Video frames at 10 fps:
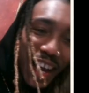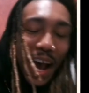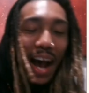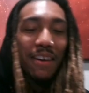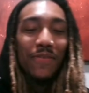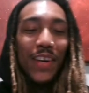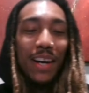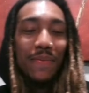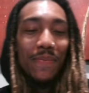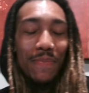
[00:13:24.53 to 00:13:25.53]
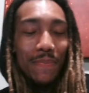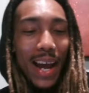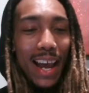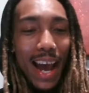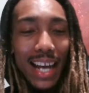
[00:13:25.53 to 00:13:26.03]
I'm from. My
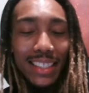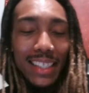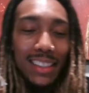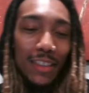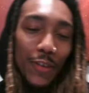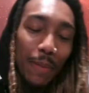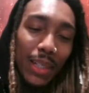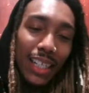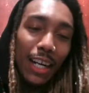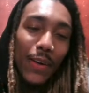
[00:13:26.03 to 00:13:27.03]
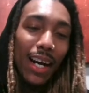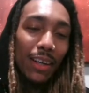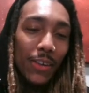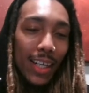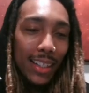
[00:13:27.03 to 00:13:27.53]
accent is from
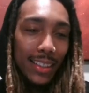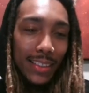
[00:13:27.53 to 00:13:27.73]
Nicaragua.